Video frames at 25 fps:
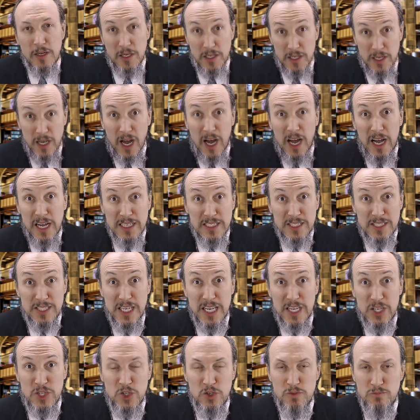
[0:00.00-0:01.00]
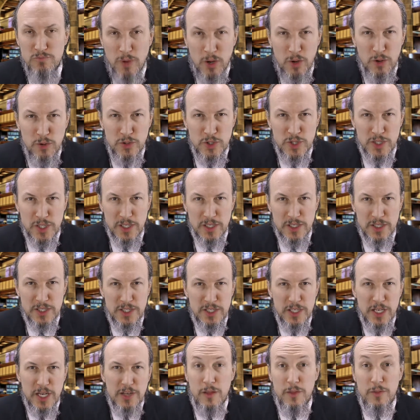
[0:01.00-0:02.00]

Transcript: God said to Moses